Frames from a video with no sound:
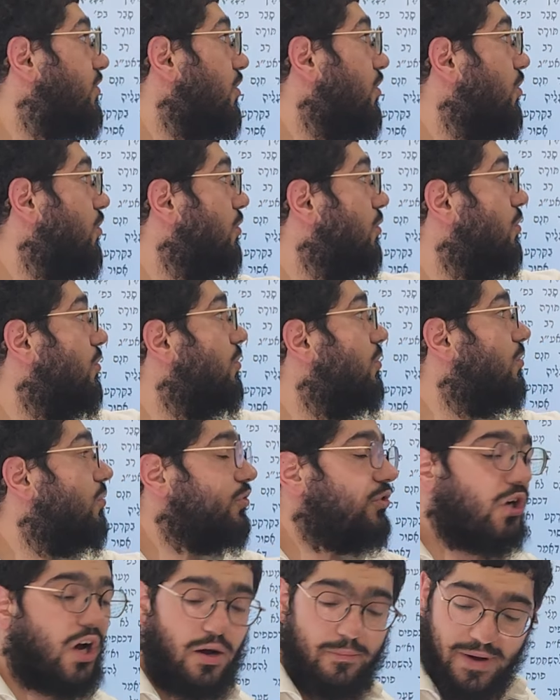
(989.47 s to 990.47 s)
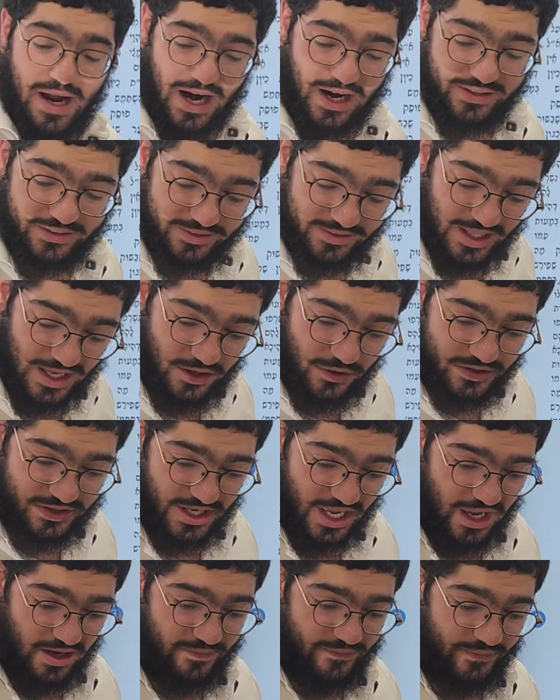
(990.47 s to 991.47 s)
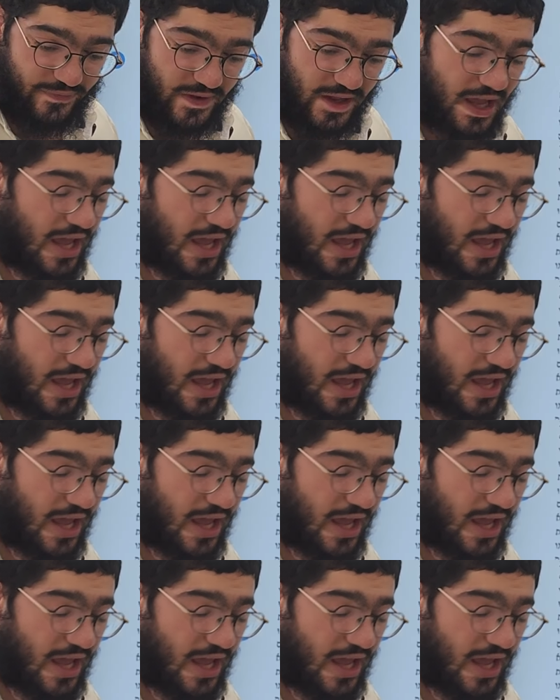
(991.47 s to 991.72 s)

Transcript: to you, the Amart that you say,